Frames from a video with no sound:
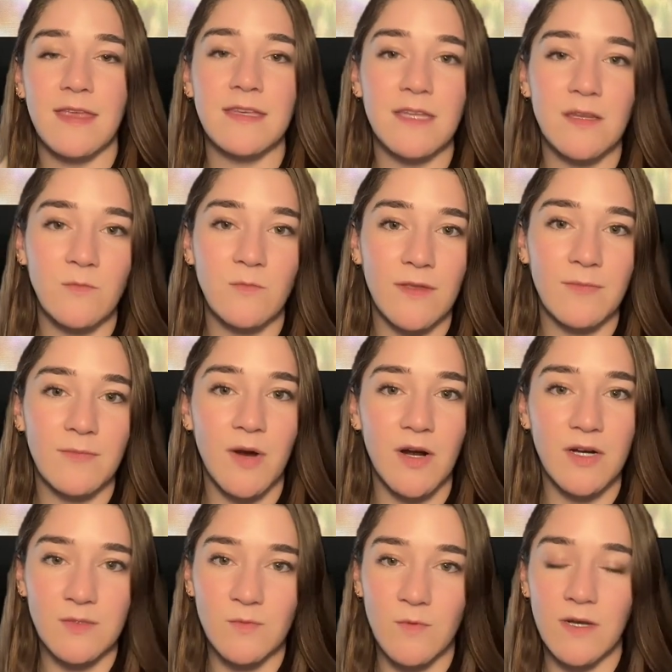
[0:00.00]
like they did
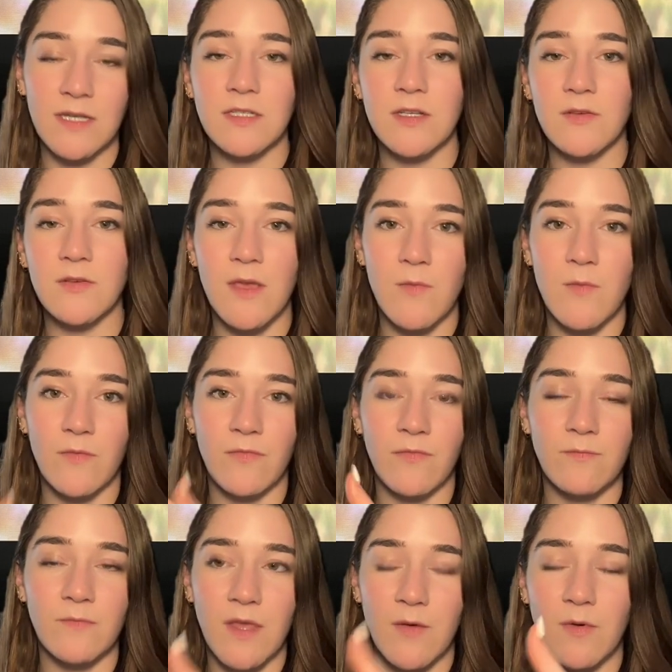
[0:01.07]
with parts 1 and 2,
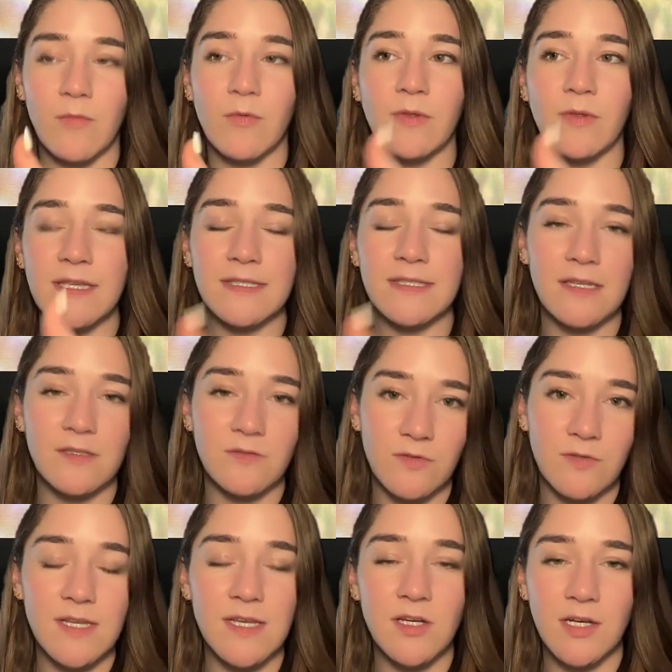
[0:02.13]
they were released
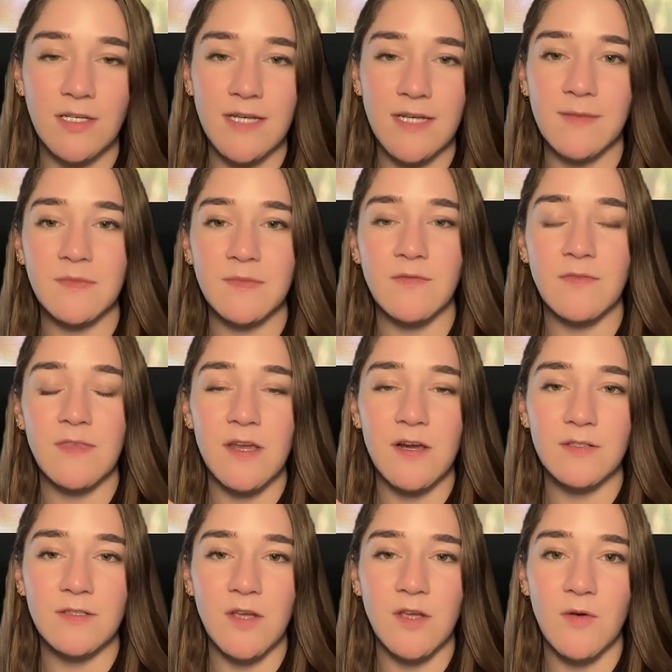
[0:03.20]
at strategic times of
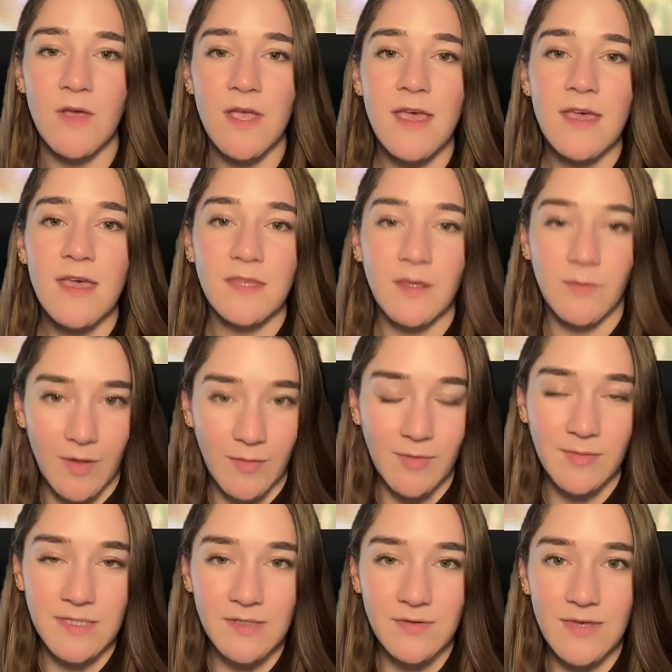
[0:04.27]
the year. So they'll
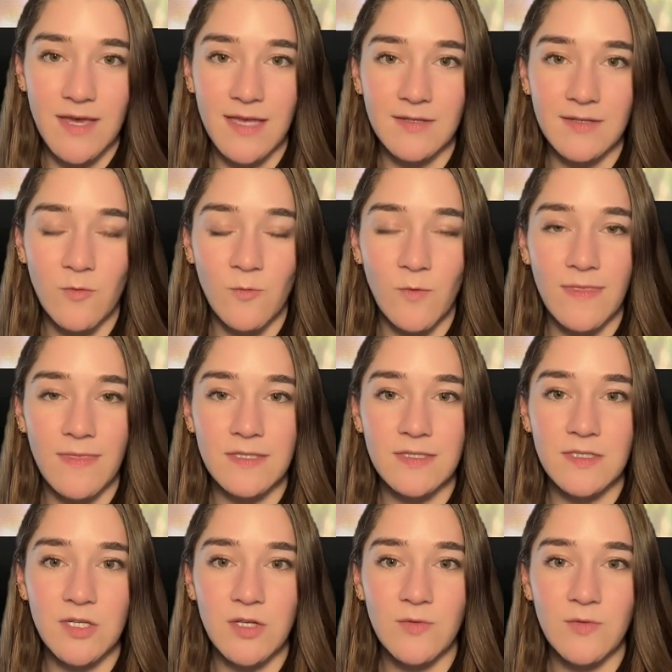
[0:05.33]
probably do that with
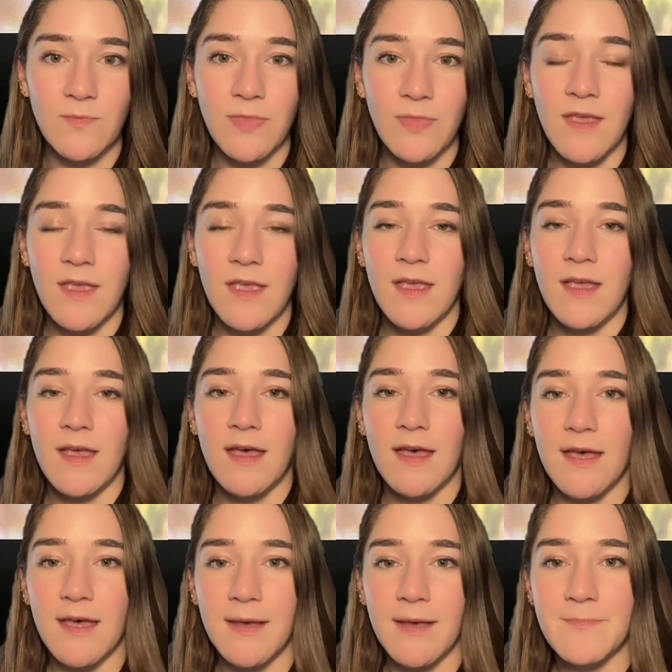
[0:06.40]
this too.
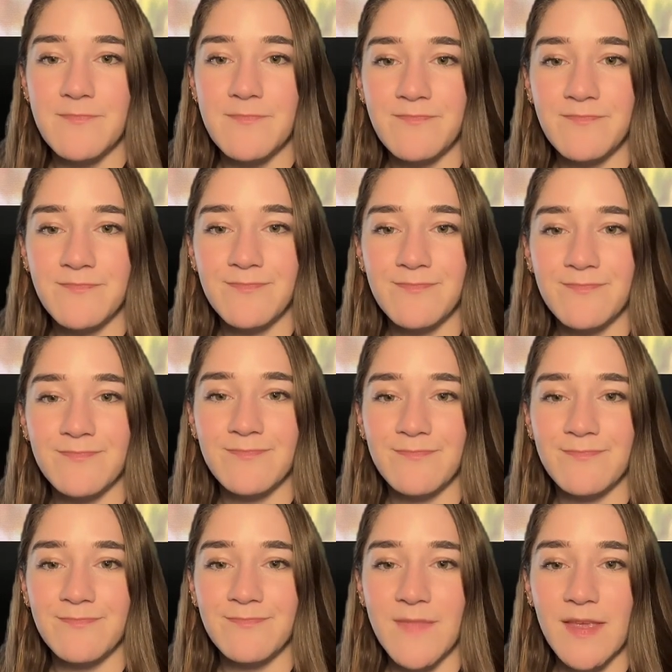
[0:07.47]
And
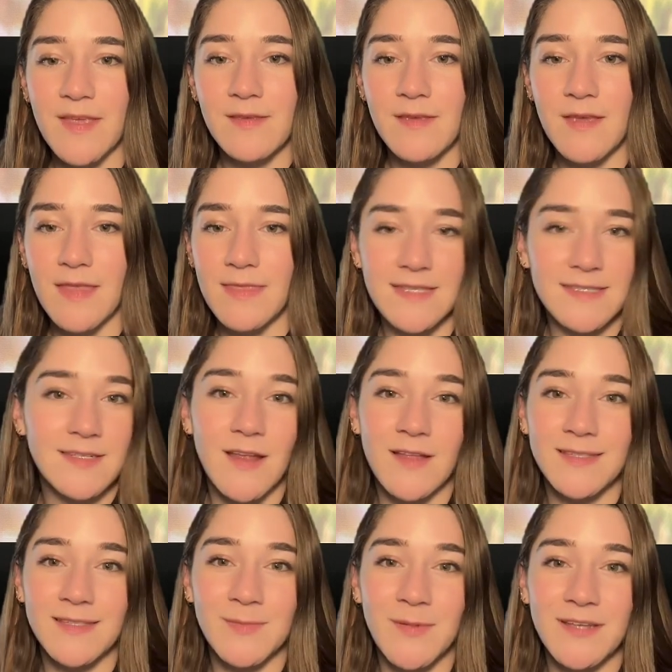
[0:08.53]

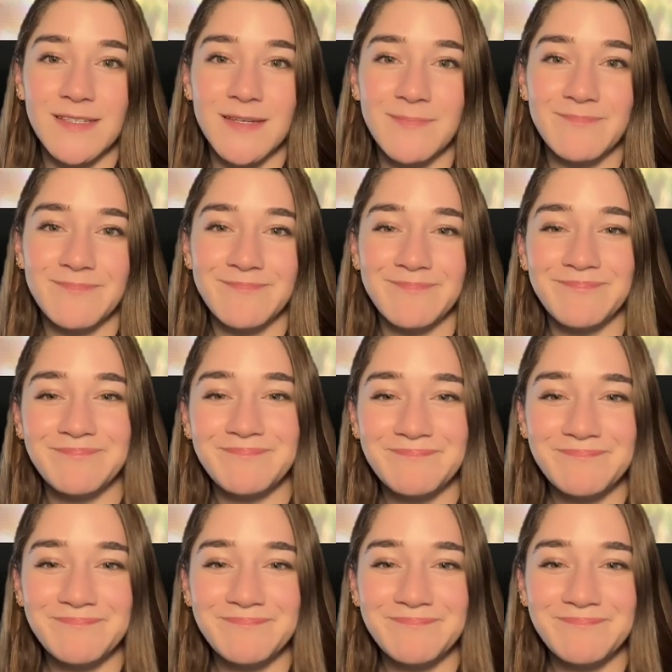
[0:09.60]
that's not surprising.